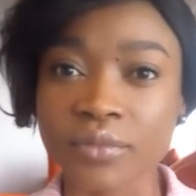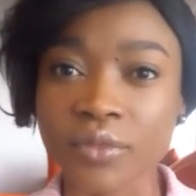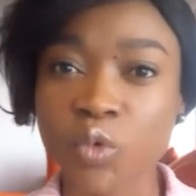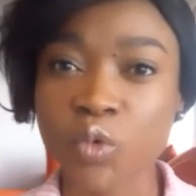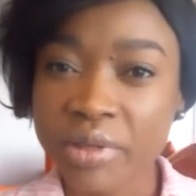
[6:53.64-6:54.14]

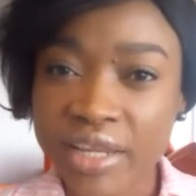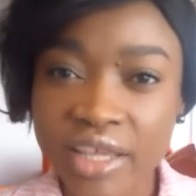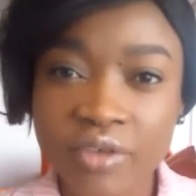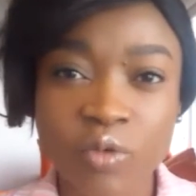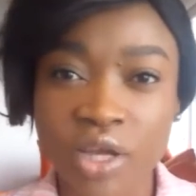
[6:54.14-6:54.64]
we
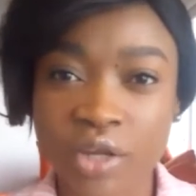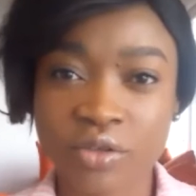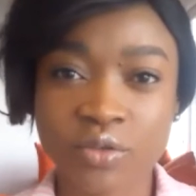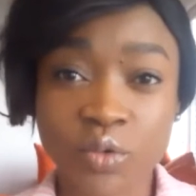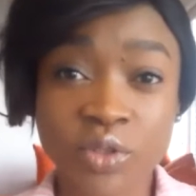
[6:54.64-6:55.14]
believe we are not
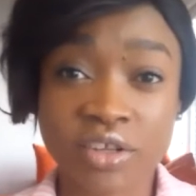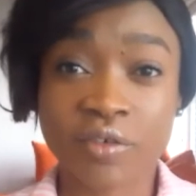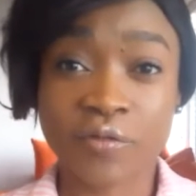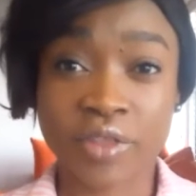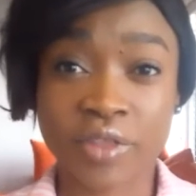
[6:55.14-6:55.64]
good
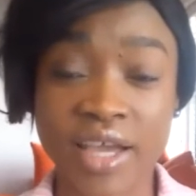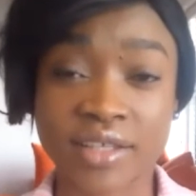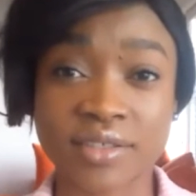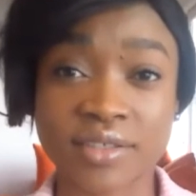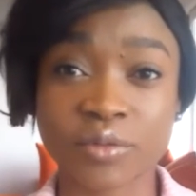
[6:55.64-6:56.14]
enough for that.
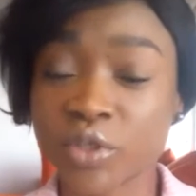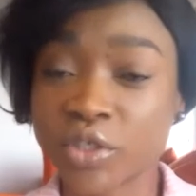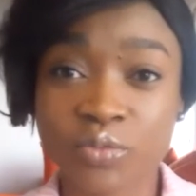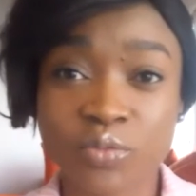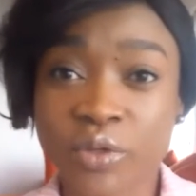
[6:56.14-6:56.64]

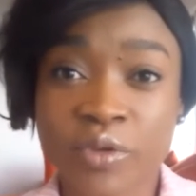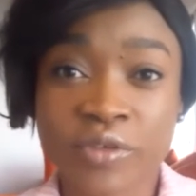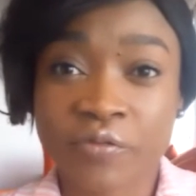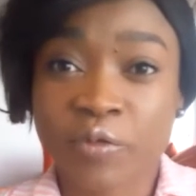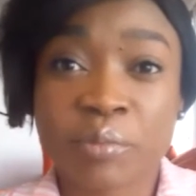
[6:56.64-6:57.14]

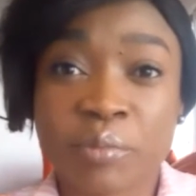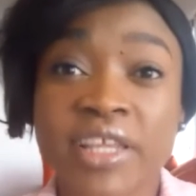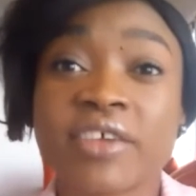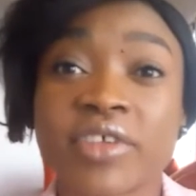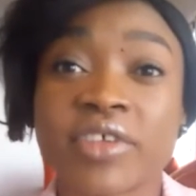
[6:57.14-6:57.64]
We
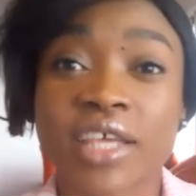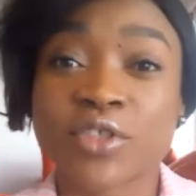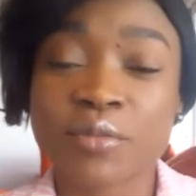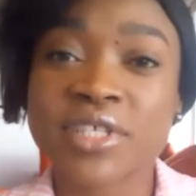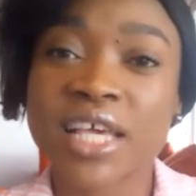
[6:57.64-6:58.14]
believe it, and
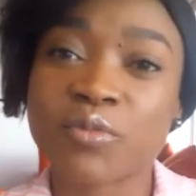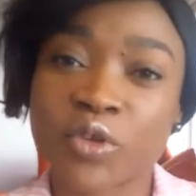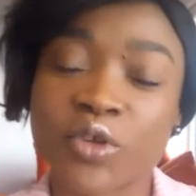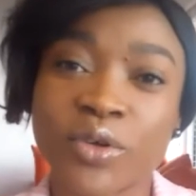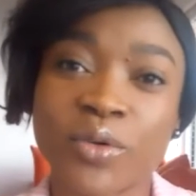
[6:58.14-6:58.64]
sometimes we
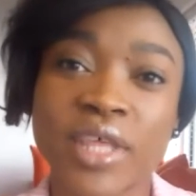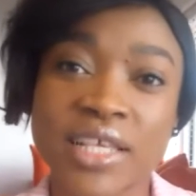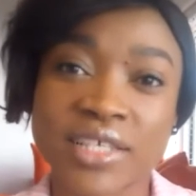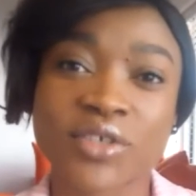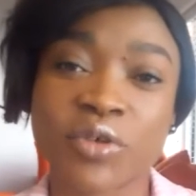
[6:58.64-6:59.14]
don't know.
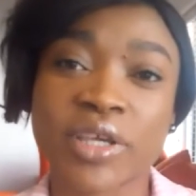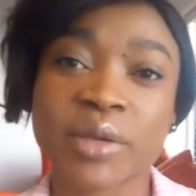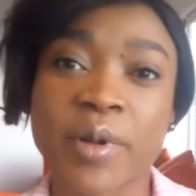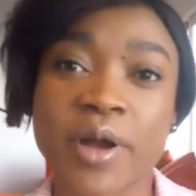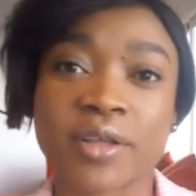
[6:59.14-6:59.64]
That's the tricky
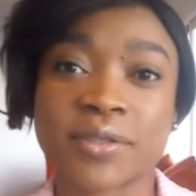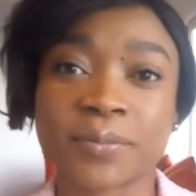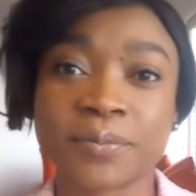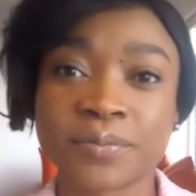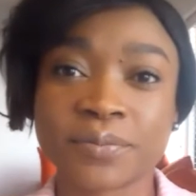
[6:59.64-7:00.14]
part.
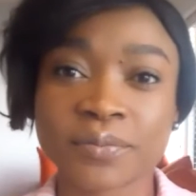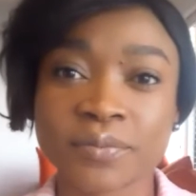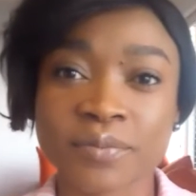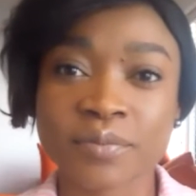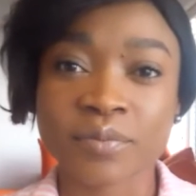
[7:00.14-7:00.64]

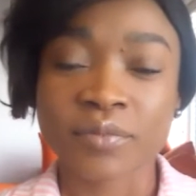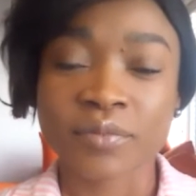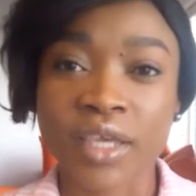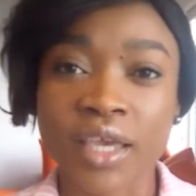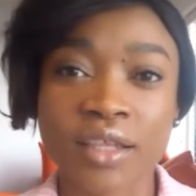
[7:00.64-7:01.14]

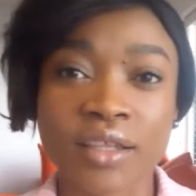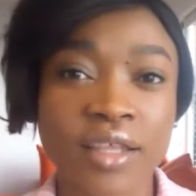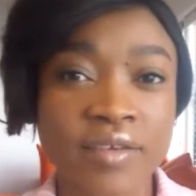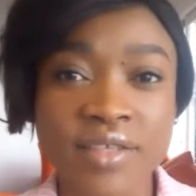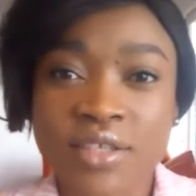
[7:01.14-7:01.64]
And
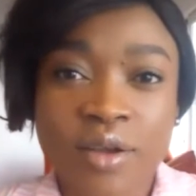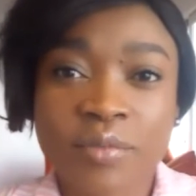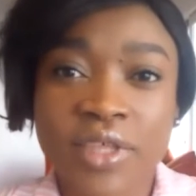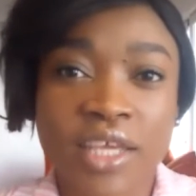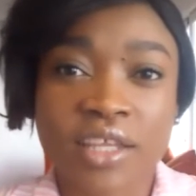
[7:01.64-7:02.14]
there is
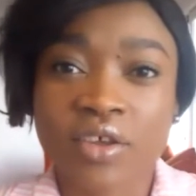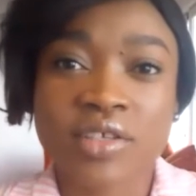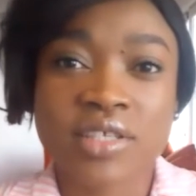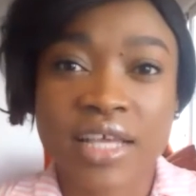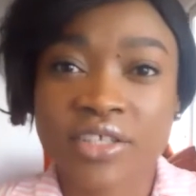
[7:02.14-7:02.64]
something in
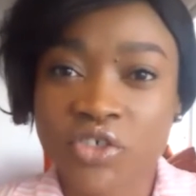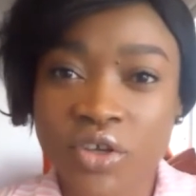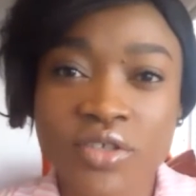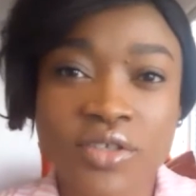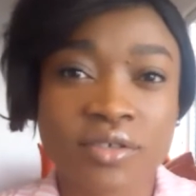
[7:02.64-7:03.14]
us that
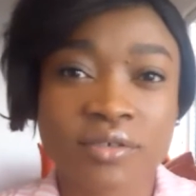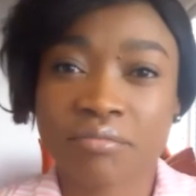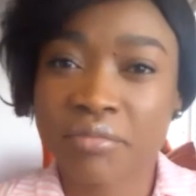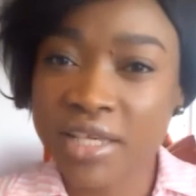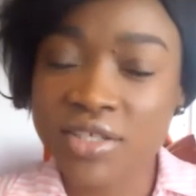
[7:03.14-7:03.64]
just
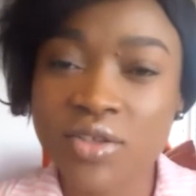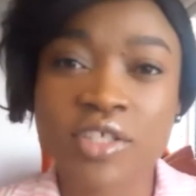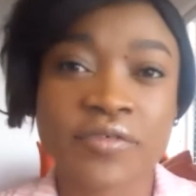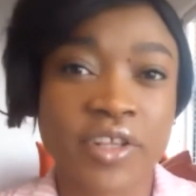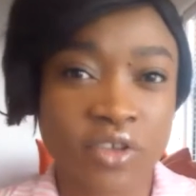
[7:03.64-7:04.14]
makes us
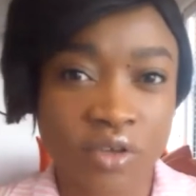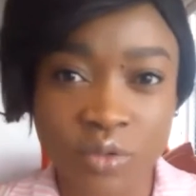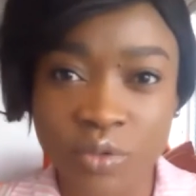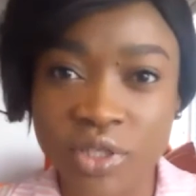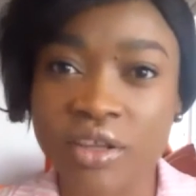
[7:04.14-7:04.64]
feel not
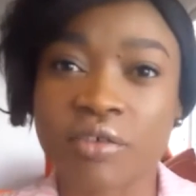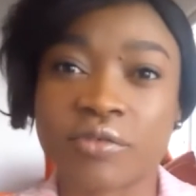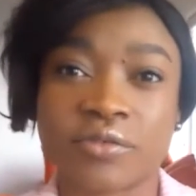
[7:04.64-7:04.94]
good enough.